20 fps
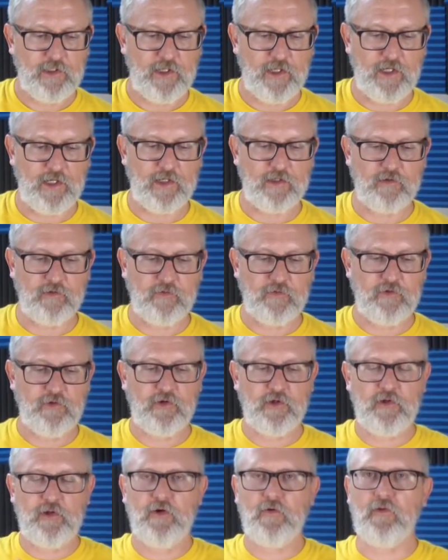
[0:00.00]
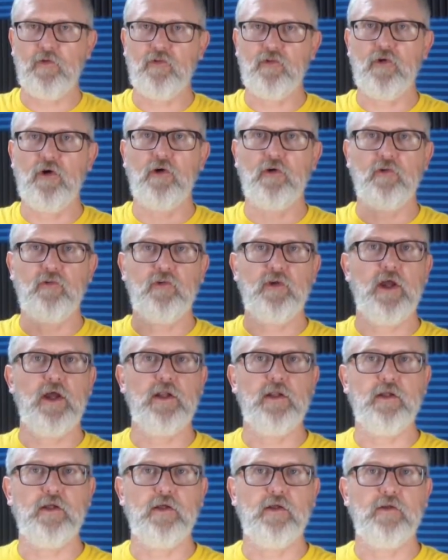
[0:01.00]
And you can hear the song just
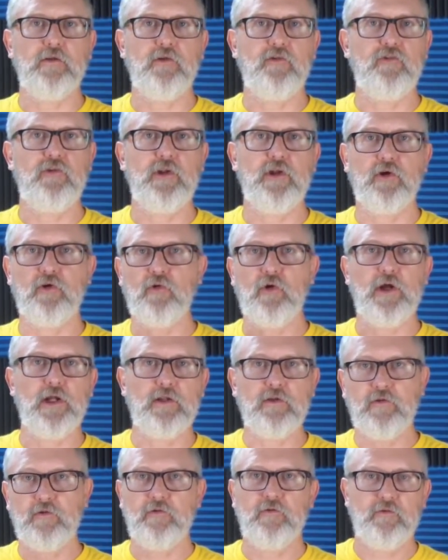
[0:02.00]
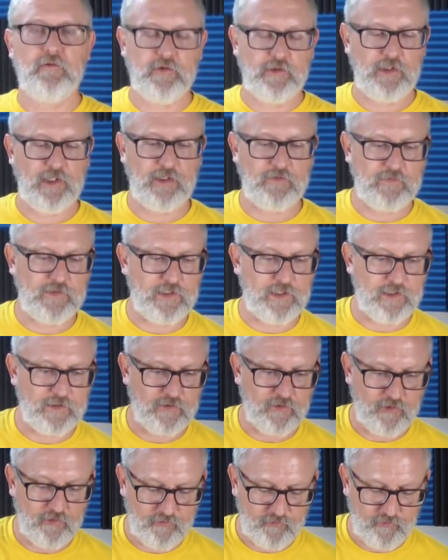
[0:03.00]
kind of disintegrate at the end
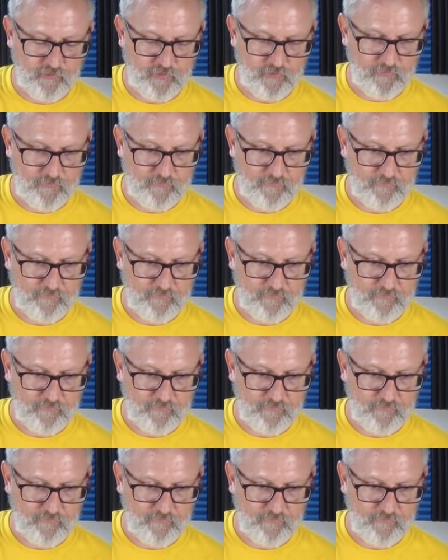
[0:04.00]
also.